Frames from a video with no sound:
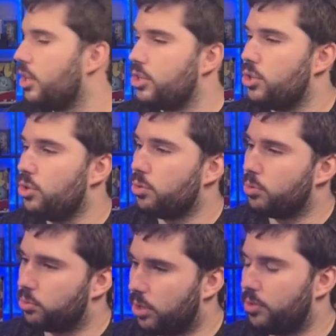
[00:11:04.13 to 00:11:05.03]

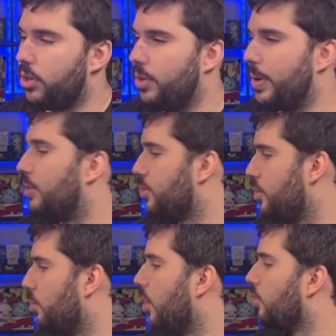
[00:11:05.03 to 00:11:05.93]
to roughly around
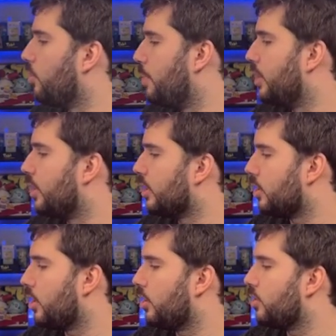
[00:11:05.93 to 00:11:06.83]
$200 billion.
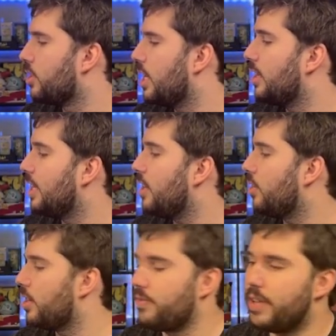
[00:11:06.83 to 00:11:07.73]
It later
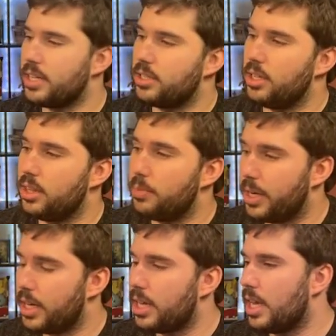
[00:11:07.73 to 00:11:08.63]
invested the
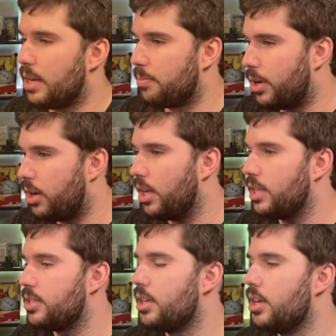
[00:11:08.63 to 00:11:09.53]
money in
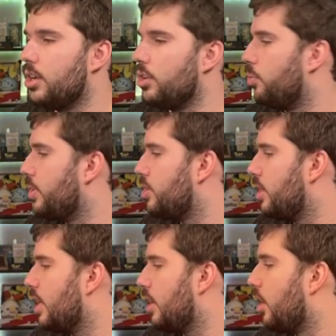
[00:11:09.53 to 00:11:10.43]
bonds, which
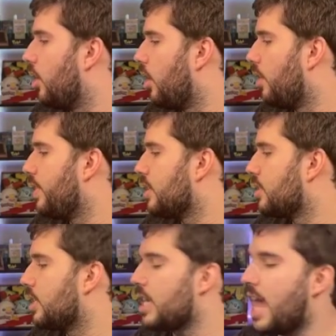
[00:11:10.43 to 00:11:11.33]
then
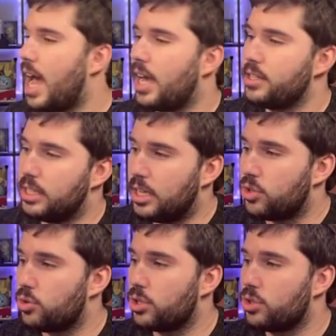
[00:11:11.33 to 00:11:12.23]
obviously, as
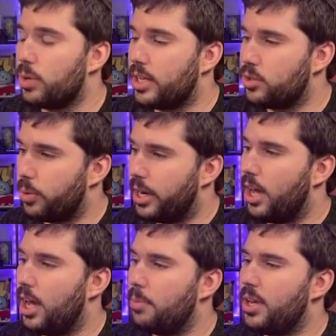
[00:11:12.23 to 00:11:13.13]
interest rates went
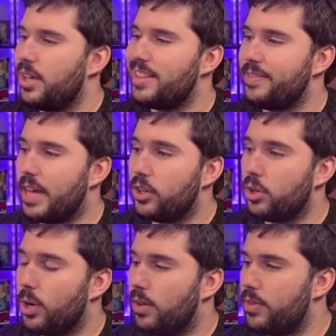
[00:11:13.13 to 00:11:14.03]
up, the
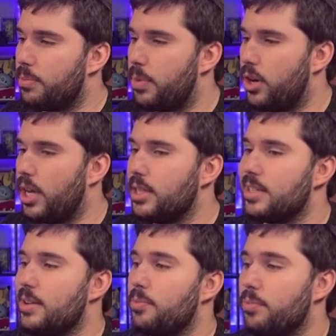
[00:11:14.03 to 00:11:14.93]
value of the
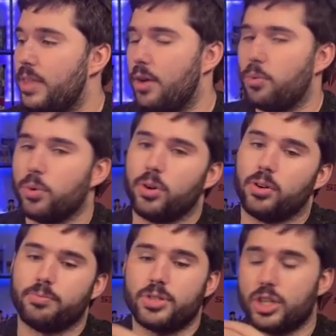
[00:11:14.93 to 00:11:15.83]
bonds that
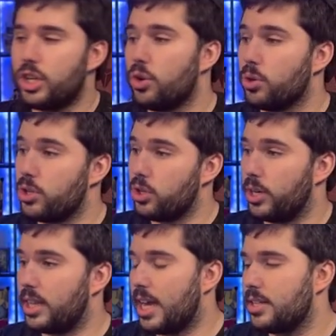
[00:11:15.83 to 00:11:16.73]
were secured
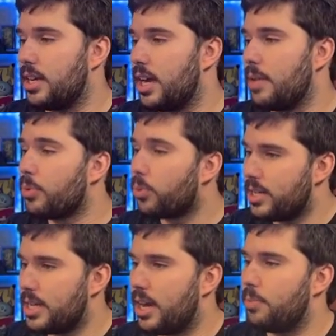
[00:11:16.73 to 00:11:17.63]
during that time
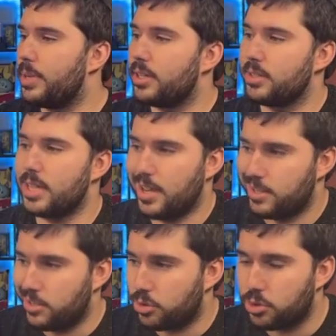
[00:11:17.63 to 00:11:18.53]
went down, because as
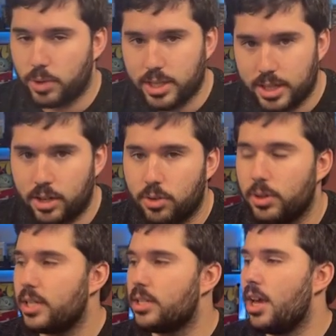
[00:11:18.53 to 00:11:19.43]
interest rates
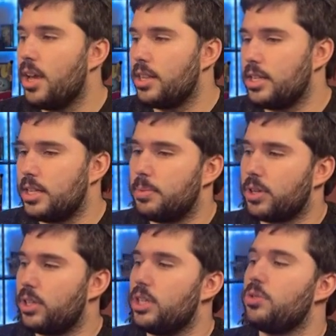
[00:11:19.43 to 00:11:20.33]
increase, then
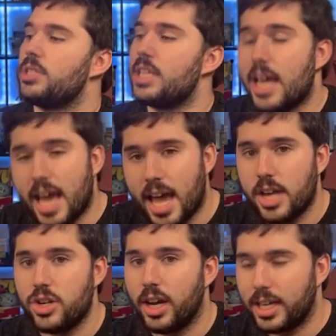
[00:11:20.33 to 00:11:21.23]
typically you see a
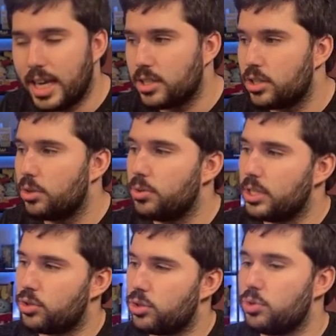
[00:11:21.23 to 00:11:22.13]
hedge against those
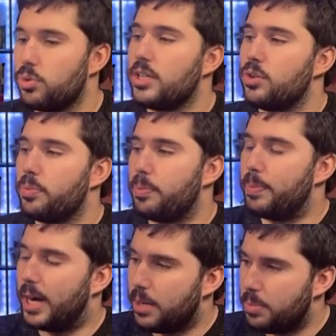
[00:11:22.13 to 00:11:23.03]
interest rates
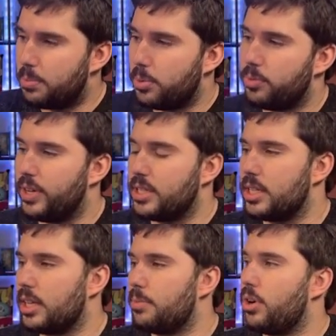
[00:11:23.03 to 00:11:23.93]
by people
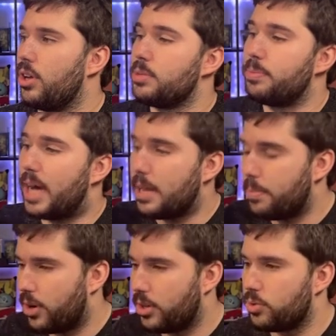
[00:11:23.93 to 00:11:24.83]
investing in bonds, by
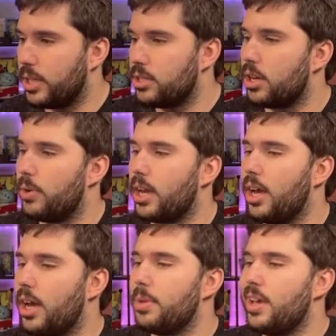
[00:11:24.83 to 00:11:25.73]
bonds rates going
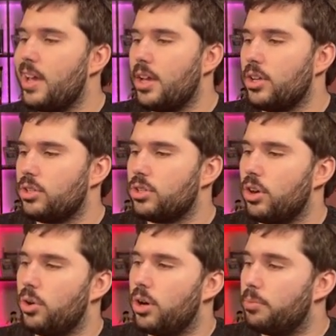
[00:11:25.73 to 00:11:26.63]
up.
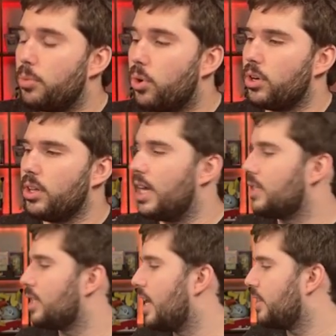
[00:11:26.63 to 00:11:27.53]
So more or
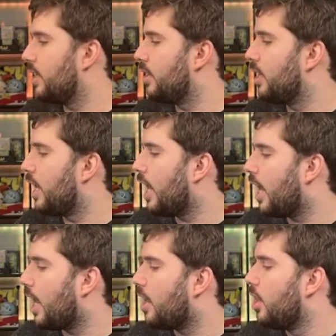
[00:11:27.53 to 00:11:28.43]
less at the end of the
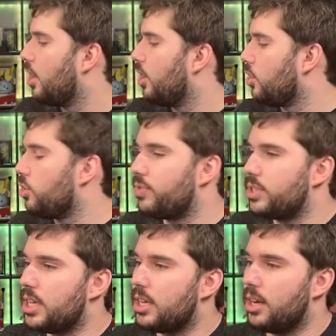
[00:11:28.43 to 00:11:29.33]
day, you've
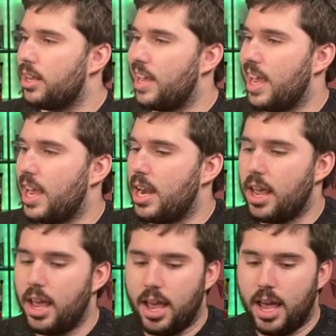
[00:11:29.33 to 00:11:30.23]
seen an
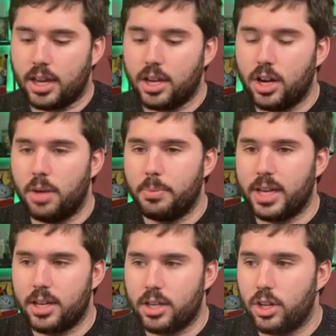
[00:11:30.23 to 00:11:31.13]

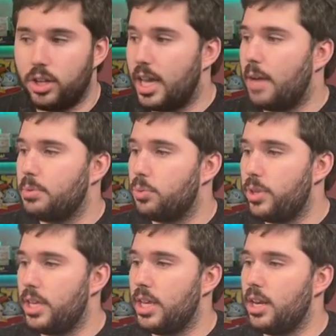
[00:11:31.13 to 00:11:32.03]
economic collapse
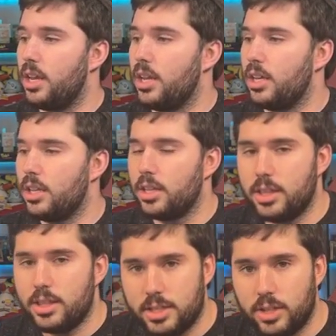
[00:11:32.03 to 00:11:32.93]
within
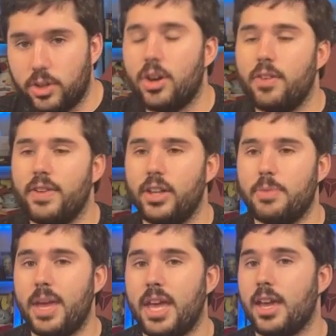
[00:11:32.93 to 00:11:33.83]
Silicon Valley
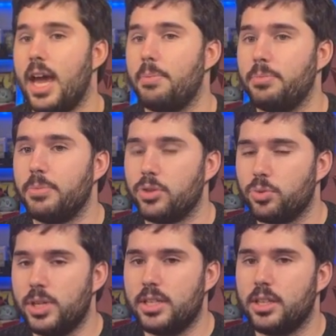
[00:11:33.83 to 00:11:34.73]
Bank happen most
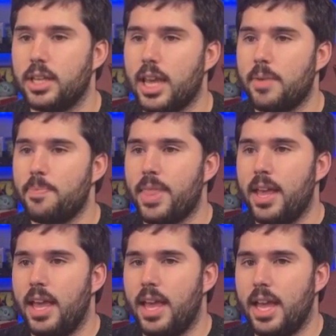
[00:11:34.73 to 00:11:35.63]
recently,
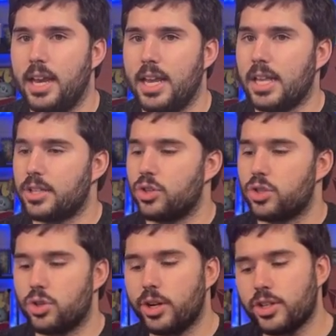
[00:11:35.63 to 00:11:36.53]
and it's
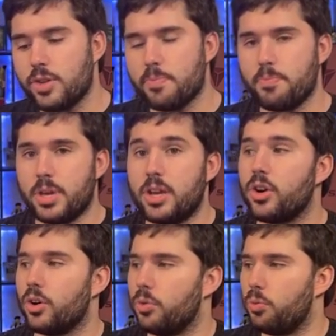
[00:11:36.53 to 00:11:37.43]
starting to
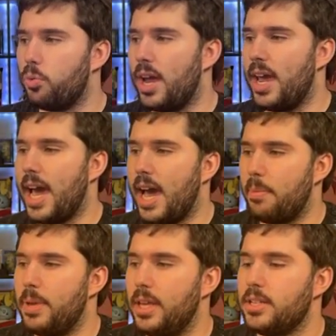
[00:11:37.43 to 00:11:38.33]
mirror what
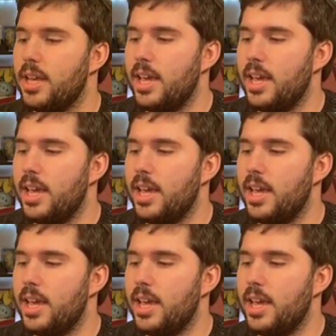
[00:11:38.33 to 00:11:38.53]
happened